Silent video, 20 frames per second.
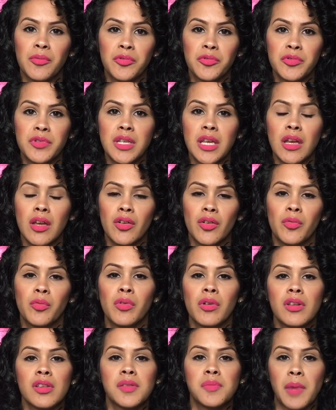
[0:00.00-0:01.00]
routine, or
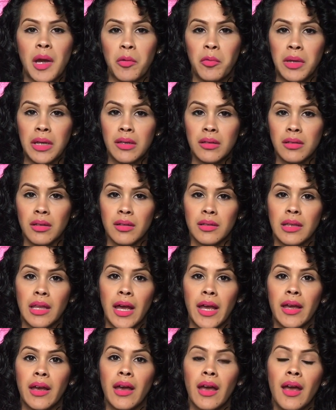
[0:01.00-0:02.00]
what does my week look
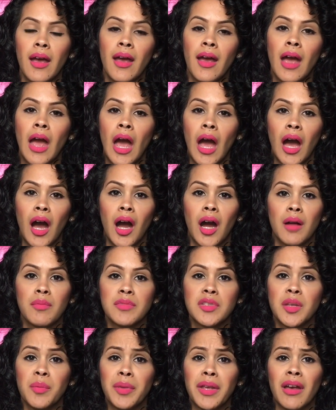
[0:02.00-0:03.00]
like?
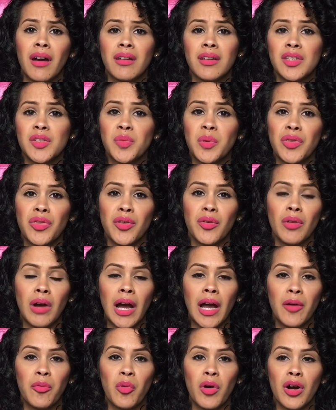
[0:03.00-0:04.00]
To be honest with you,
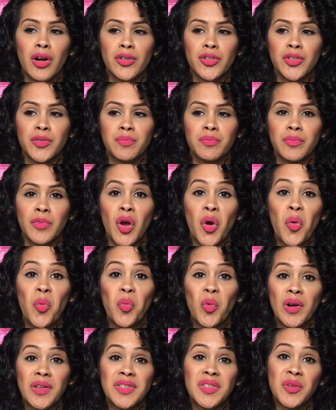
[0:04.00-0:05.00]
I wash
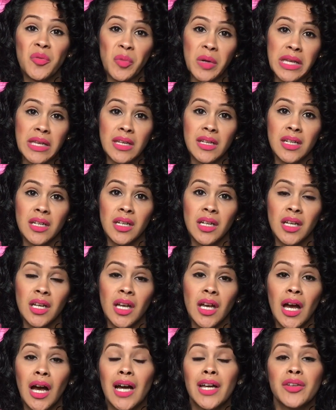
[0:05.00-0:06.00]
once a week.
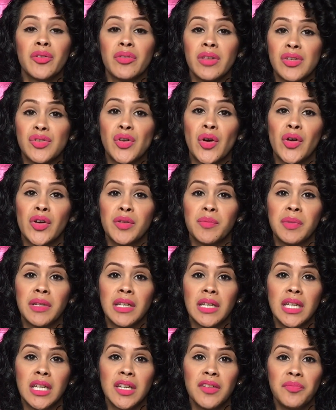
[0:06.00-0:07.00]
I know that's hard to
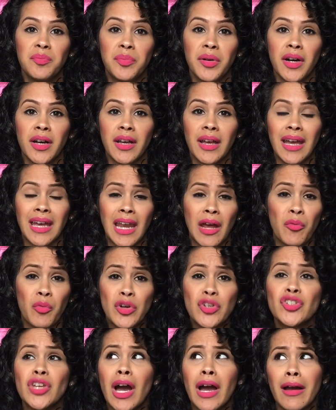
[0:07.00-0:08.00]
believe, and I
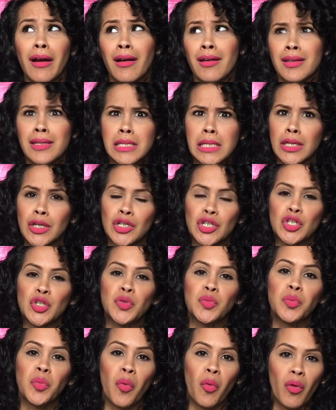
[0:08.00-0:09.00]
wish I honestly could
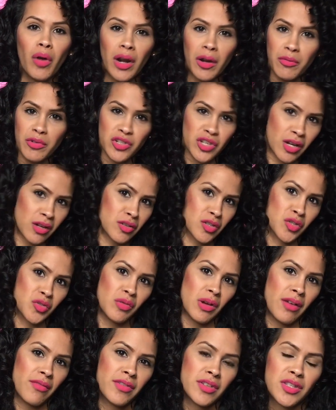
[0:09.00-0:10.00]
do more. I wish I could
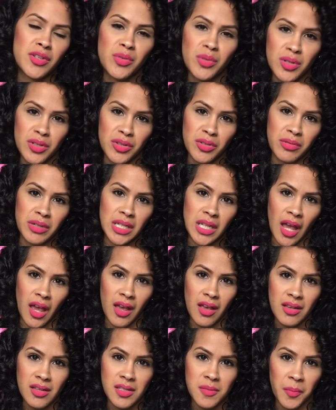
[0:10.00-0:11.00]
do every 2 to 3
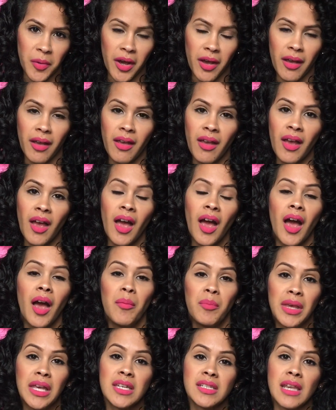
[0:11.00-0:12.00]
days, but
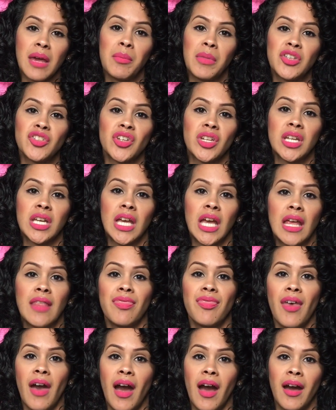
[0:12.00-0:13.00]
because I mentioned
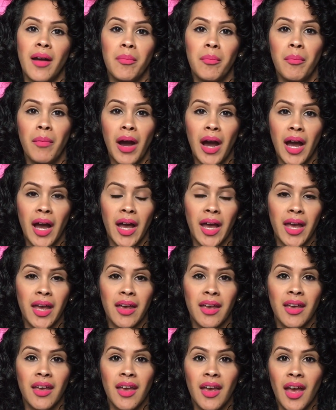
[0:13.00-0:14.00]
again that
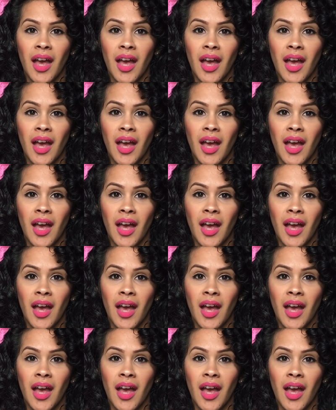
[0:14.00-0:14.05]
my